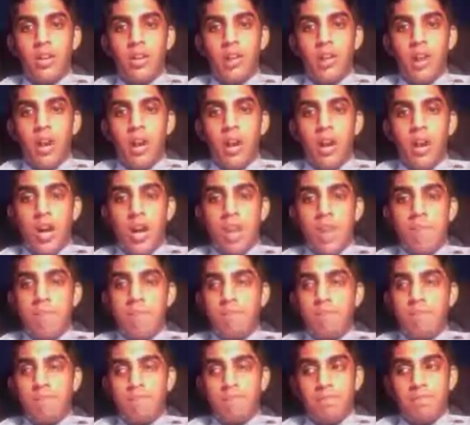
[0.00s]

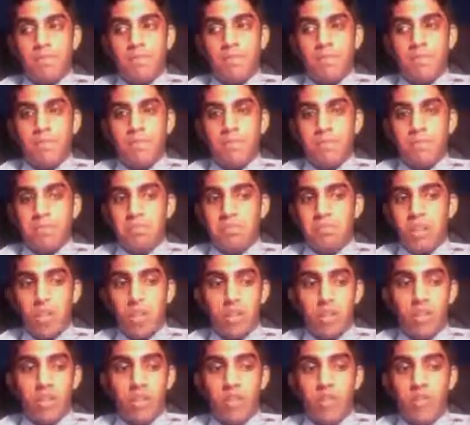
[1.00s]

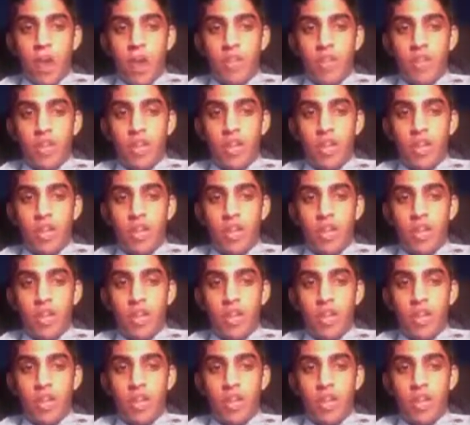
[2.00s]
Turn your phones